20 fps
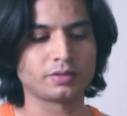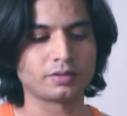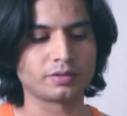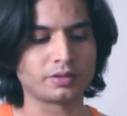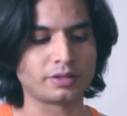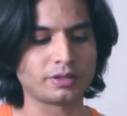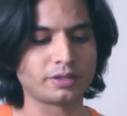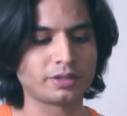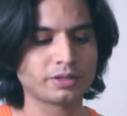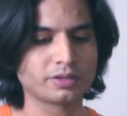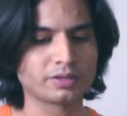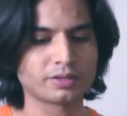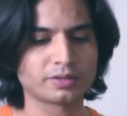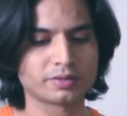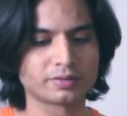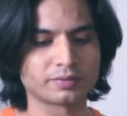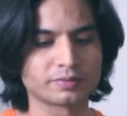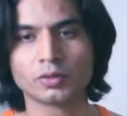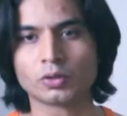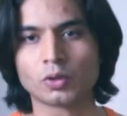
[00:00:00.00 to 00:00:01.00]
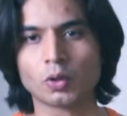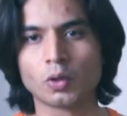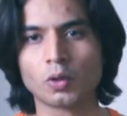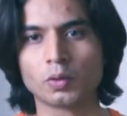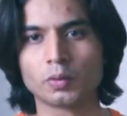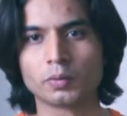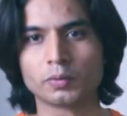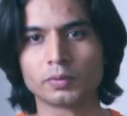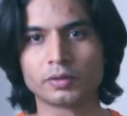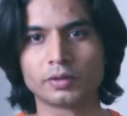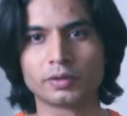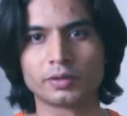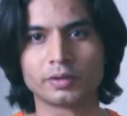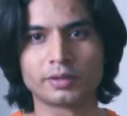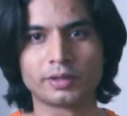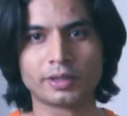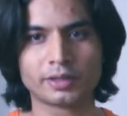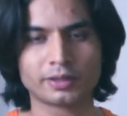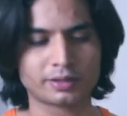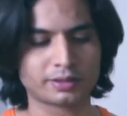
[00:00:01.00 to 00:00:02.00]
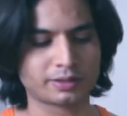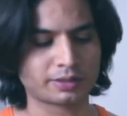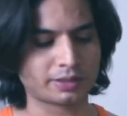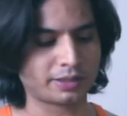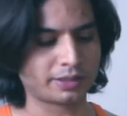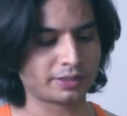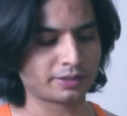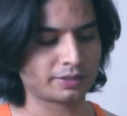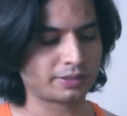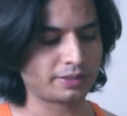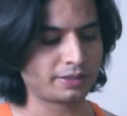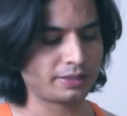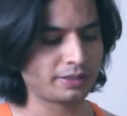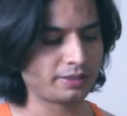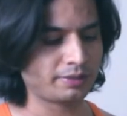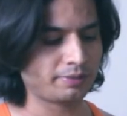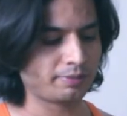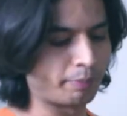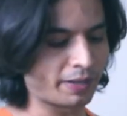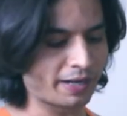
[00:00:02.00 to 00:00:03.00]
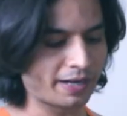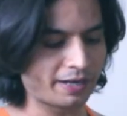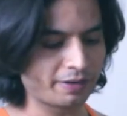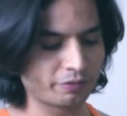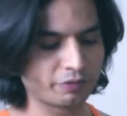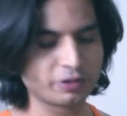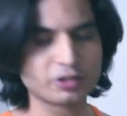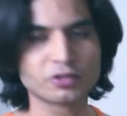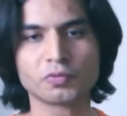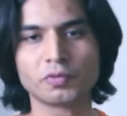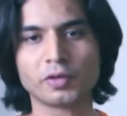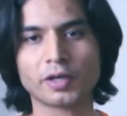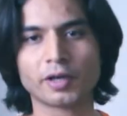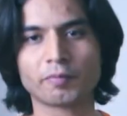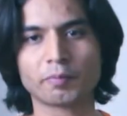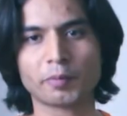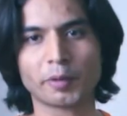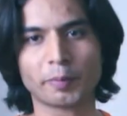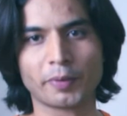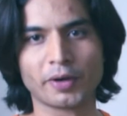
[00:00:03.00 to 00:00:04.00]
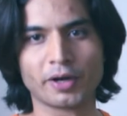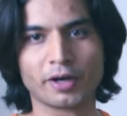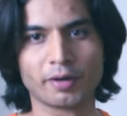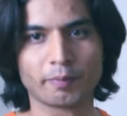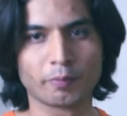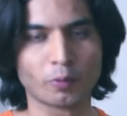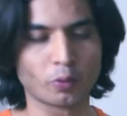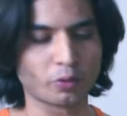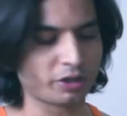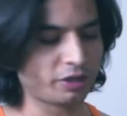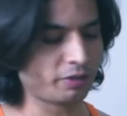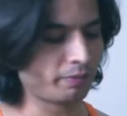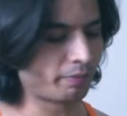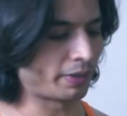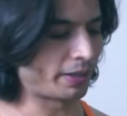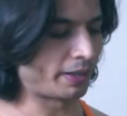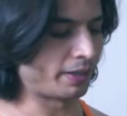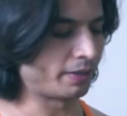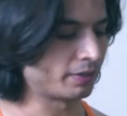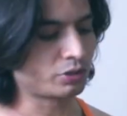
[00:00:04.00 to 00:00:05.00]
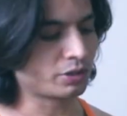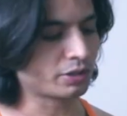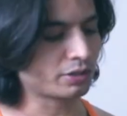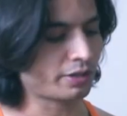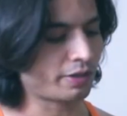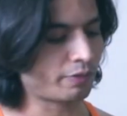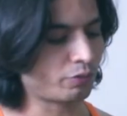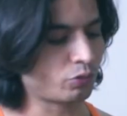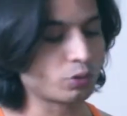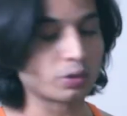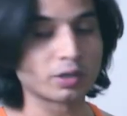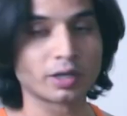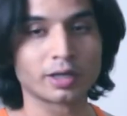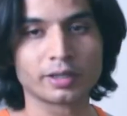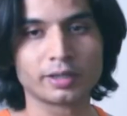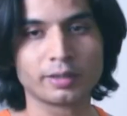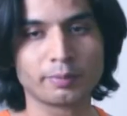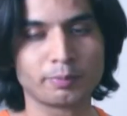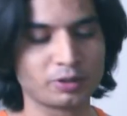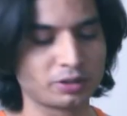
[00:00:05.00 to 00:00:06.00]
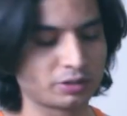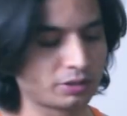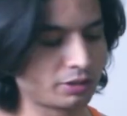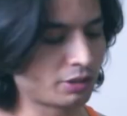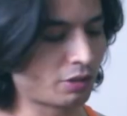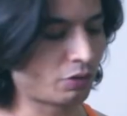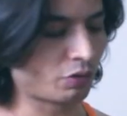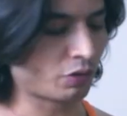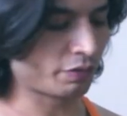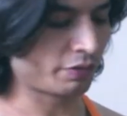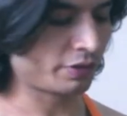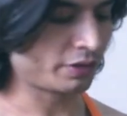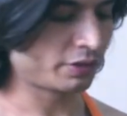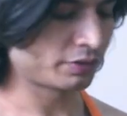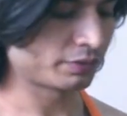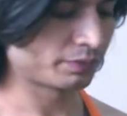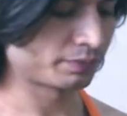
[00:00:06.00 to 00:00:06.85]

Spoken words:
See this? So this is the bread which we have prepared, protein bread. Just have to cut the pieces out of it.